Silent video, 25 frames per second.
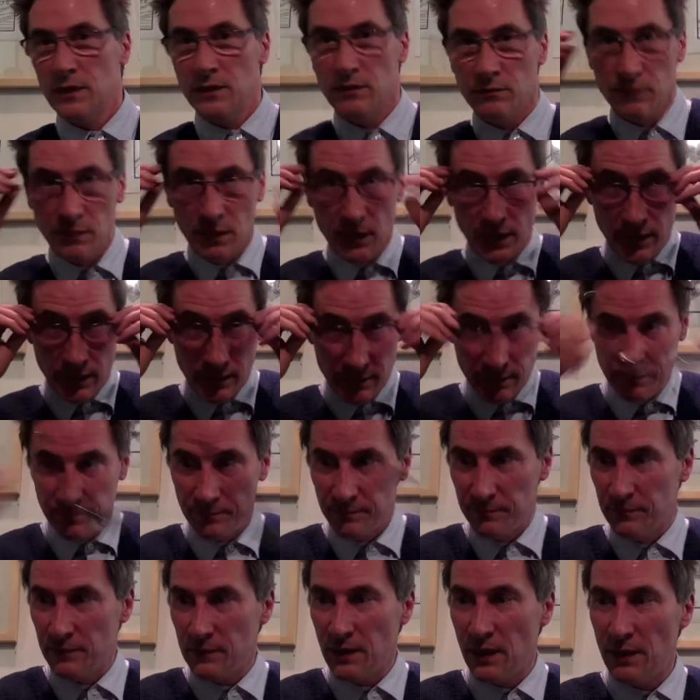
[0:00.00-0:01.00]
Right,
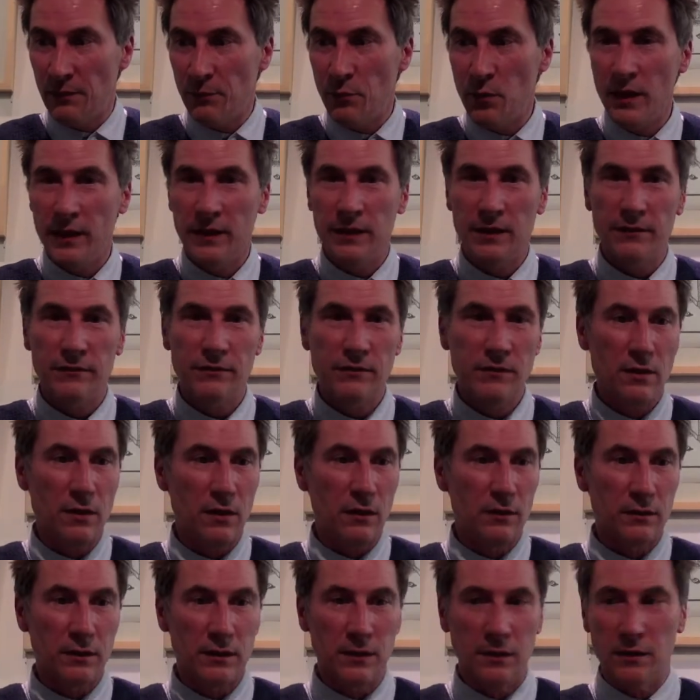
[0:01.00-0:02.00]
I wear different
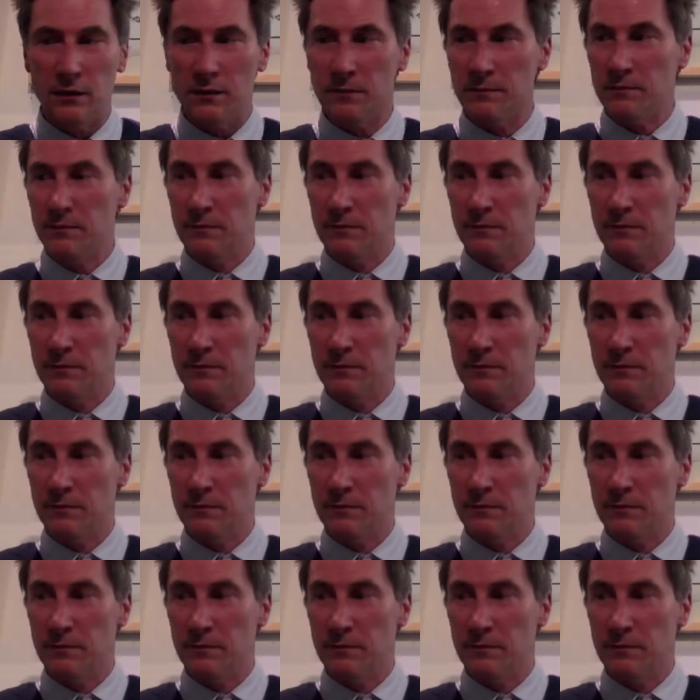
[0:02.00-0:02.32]
glasses.